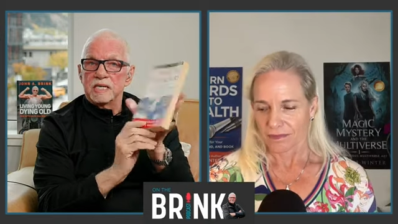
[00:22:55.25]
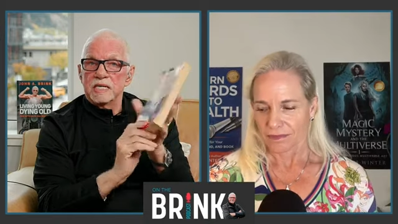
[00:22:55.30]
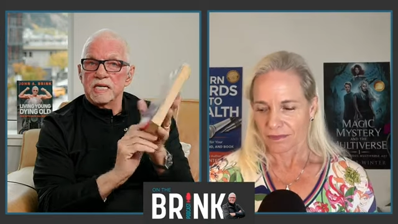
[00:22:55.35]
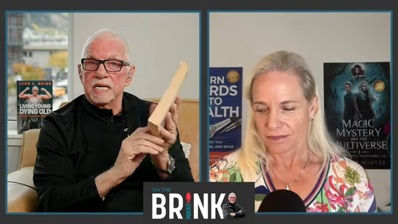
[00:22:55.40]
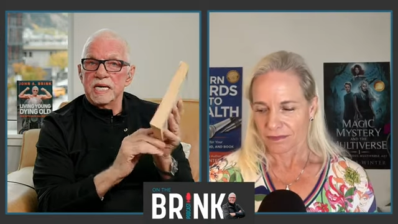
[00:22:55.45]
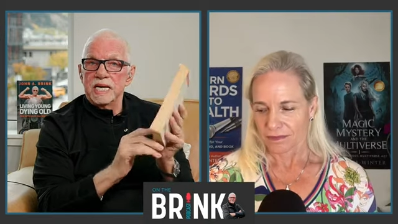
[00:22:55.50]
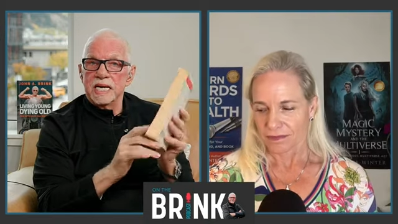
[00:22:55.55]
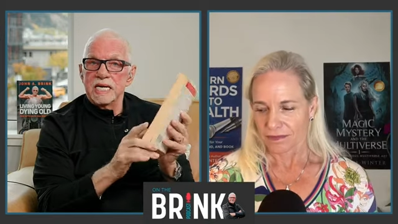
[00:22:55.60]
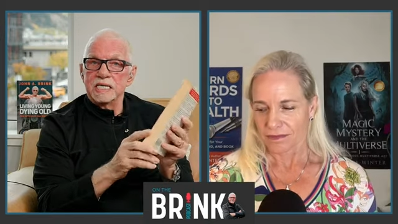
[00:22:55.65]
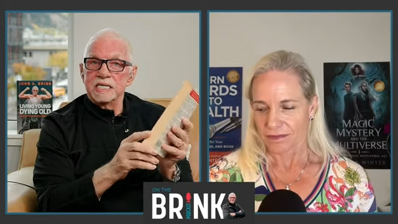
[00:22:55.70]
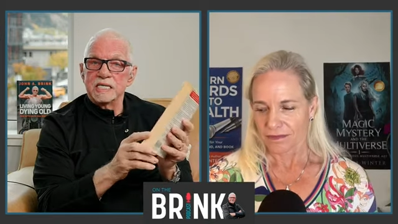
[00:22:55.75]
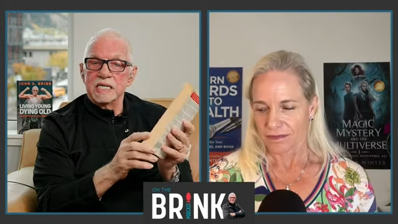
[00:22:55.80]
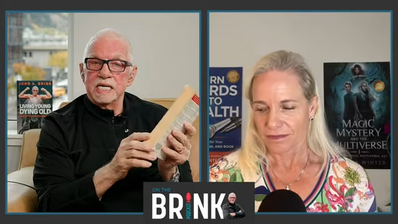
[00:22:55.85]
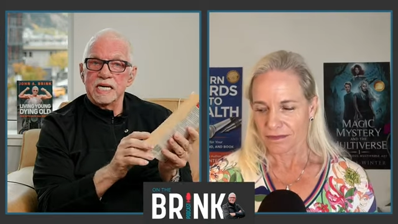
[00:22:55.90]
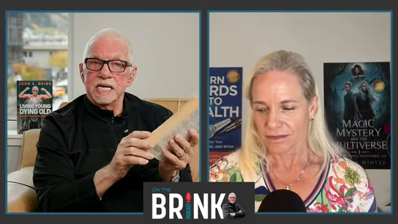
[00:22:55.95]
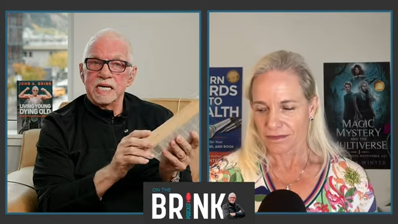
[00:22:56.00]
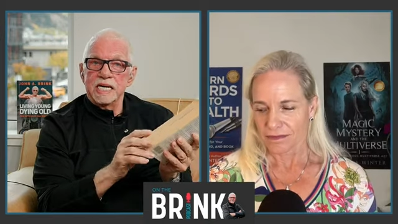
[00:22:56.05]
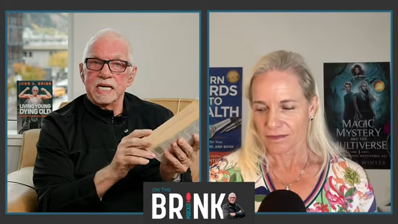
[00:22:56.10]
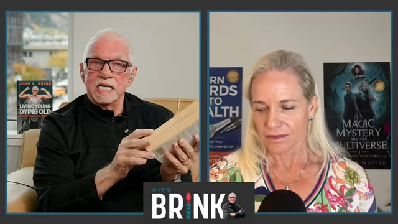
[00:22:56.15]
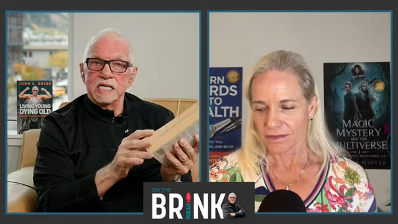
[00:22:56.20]
Speaker 1: And
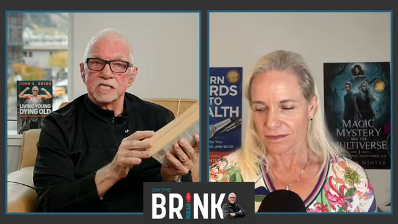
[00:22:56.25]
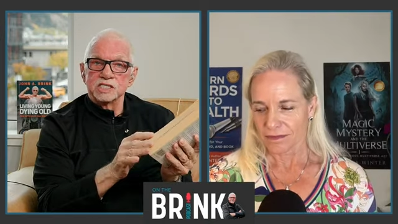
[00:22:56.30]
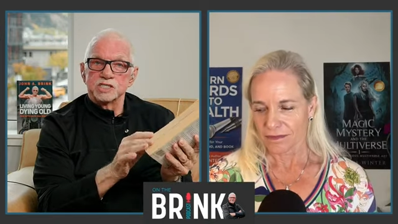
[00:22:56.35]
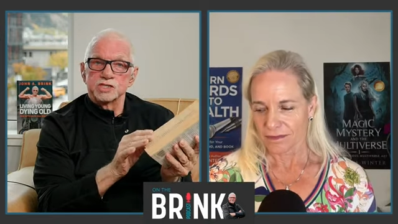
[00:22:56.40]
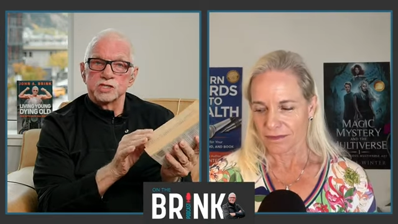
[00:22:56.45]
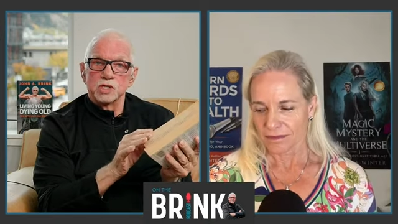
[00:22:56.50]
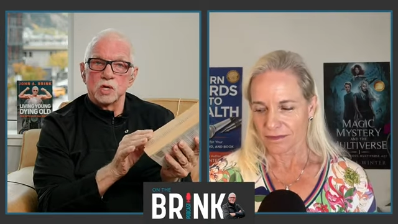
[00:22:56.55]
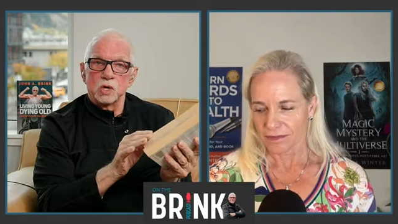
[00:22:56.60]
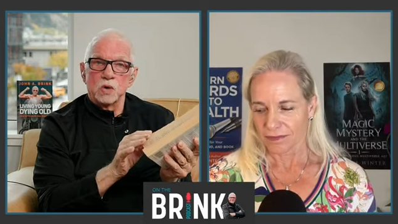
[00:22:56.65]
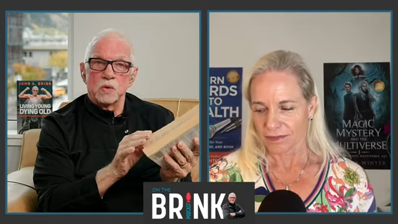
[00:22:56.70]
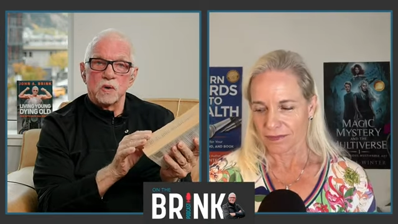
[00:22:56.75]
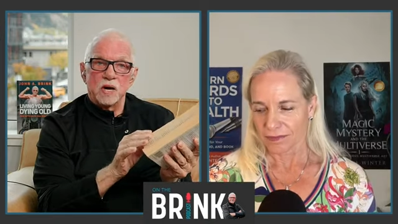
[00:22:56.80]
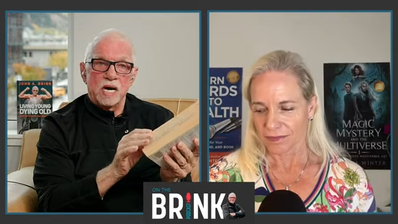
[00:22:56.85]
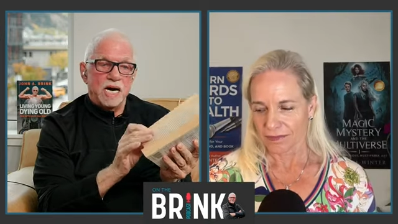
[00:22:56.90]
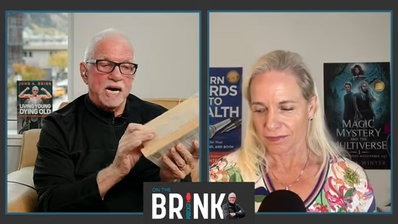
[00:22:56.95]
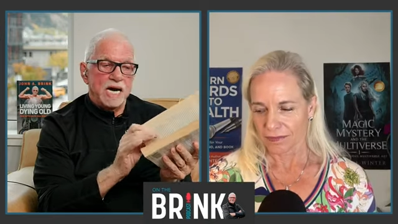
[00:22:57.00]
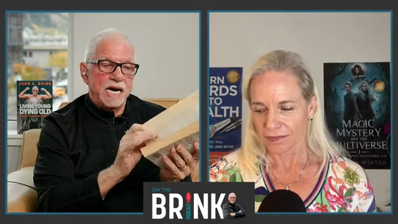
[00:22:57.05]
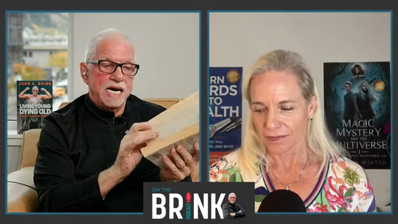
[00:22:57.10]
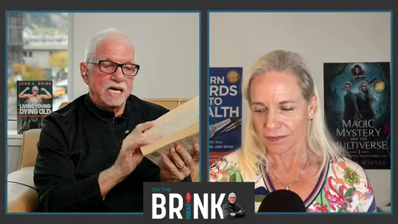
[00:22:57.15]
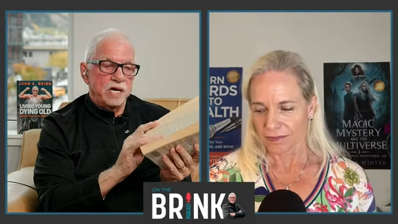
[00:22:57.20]
Mm-hmm. So
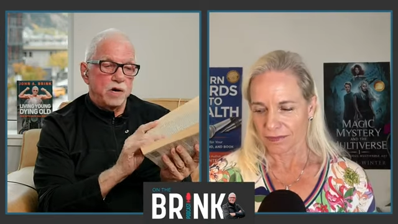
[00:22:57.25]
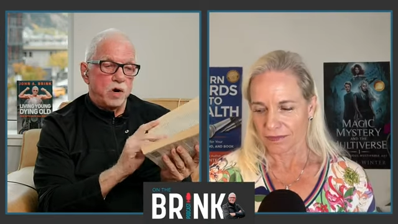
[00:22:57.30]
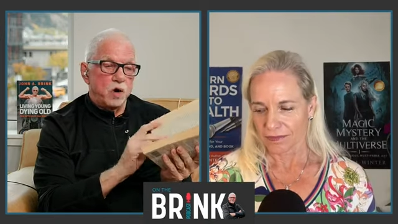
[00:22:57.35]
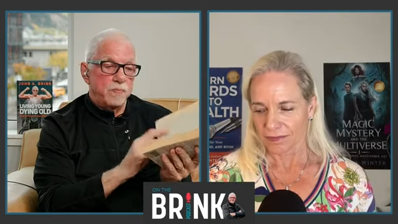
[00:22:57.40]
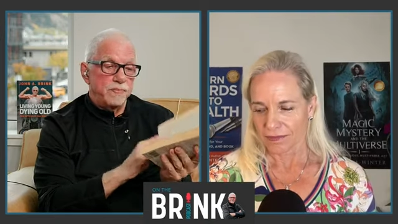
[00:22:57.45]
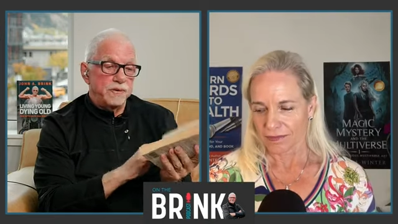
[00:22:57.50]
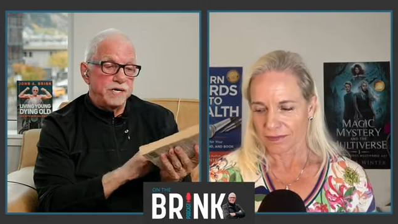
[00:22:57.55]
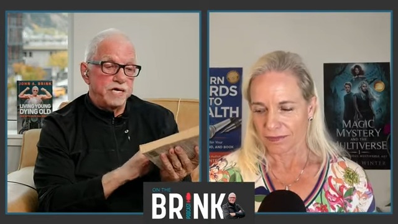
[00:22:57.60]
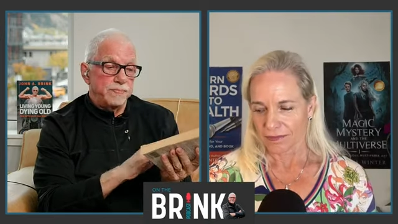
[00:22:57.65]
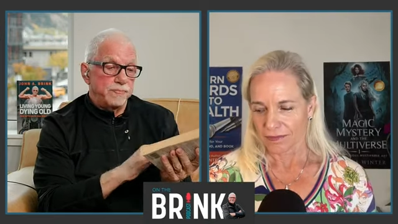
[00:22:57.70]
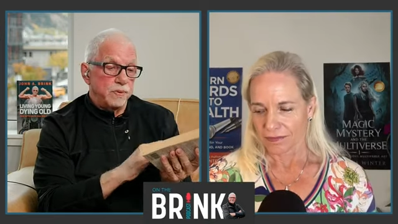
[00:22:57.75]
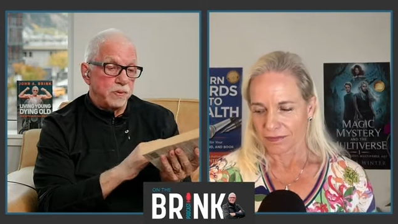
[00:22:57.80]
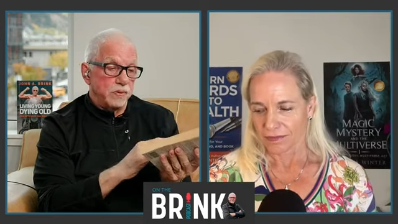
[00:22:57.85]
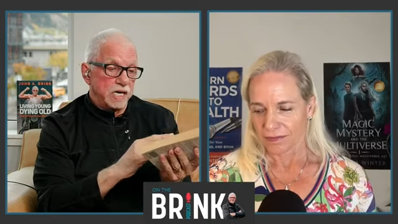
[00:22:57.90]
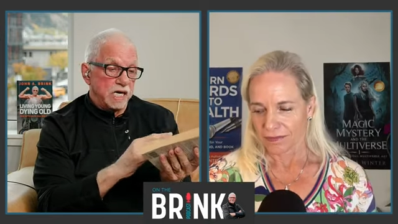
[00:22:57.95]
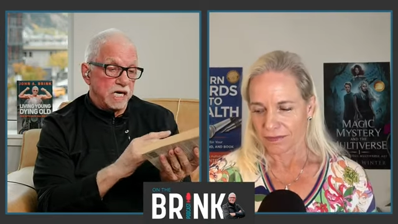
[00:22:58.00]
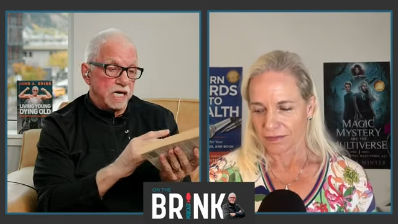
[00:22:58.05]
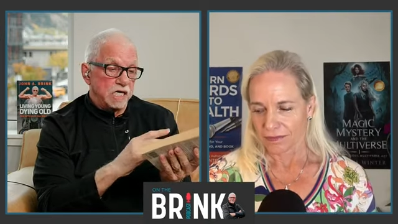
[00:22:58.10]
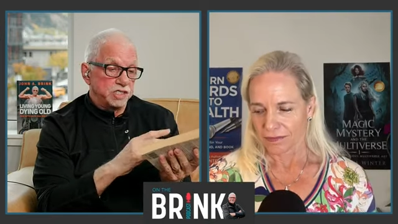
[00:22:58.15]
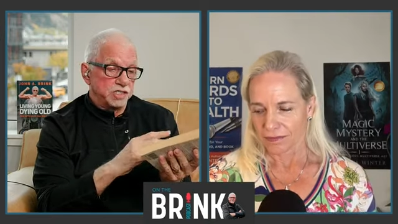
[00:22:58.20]
I opened the book
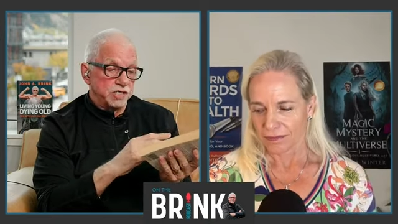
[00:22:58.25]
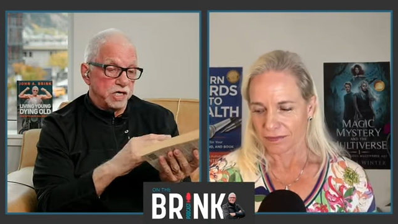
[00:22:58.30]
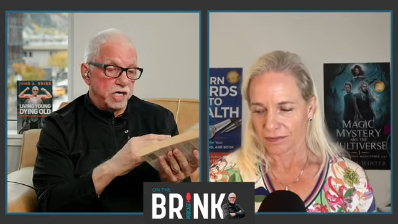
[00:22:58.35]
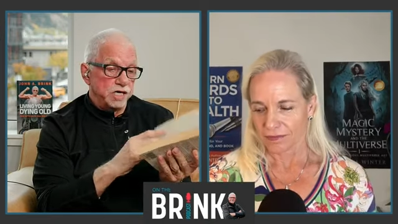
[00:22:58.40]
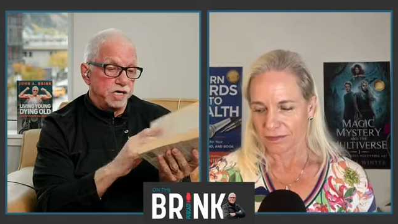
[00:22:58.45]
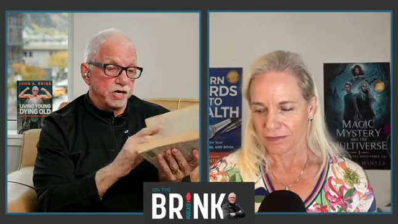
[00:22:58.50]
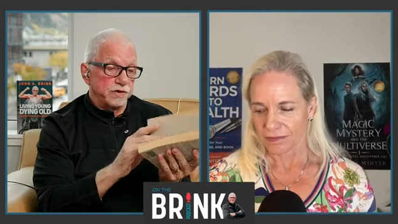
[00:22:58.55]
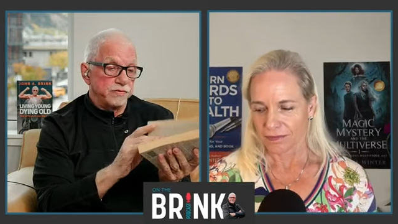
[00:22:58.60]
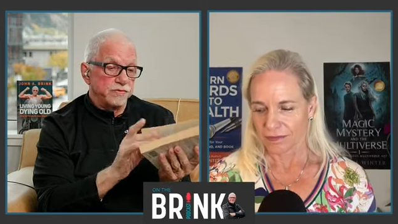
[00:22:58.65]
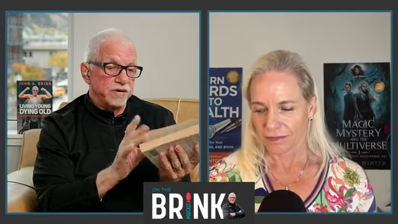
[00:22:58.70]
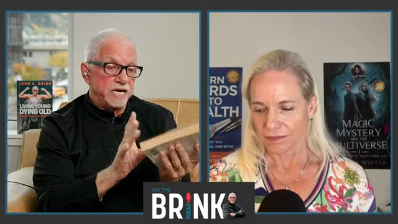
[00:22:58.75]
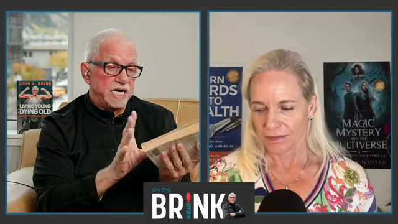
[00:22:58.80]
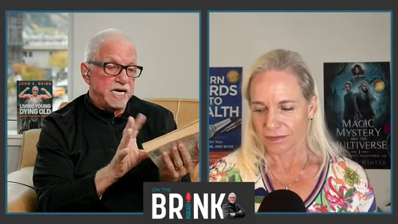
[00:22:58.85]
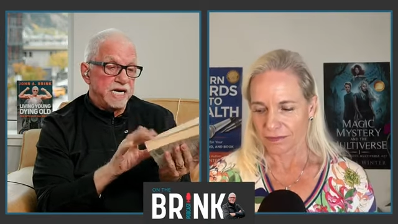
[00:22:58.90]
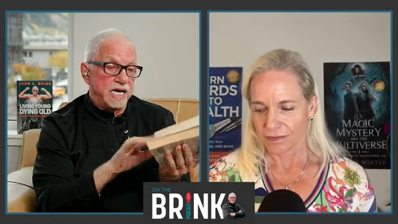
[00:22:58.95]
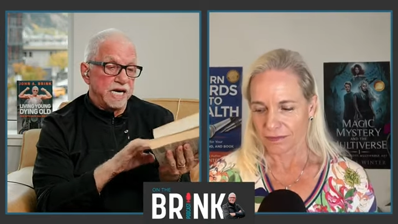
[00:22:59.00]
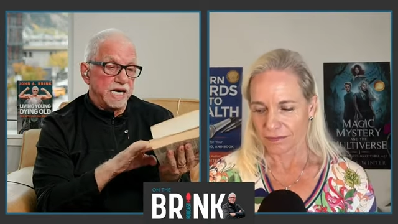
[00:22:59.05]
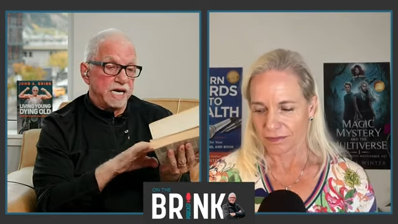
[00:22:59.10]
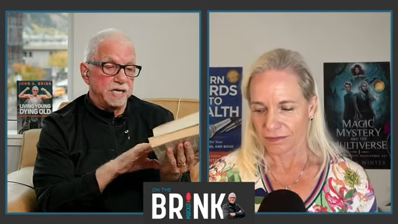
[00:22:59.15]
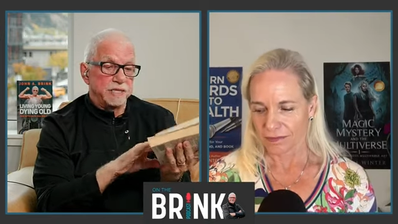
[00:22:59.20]
and I started
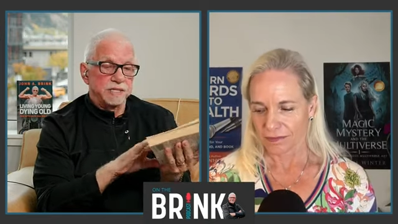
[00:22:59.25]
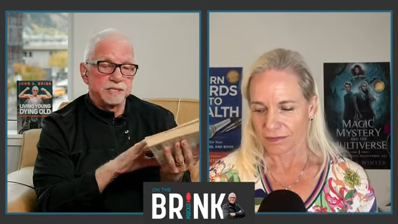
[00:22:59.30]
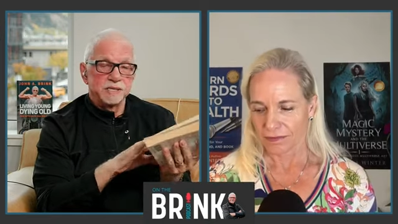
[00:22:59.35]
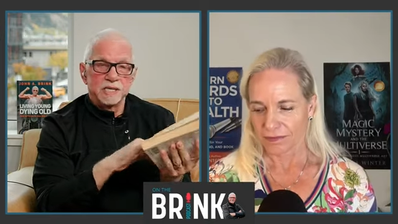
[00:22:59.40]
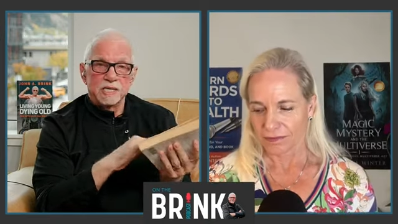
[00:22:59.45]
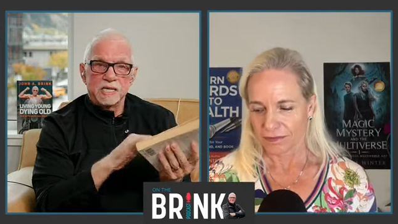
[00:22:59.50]
reading it,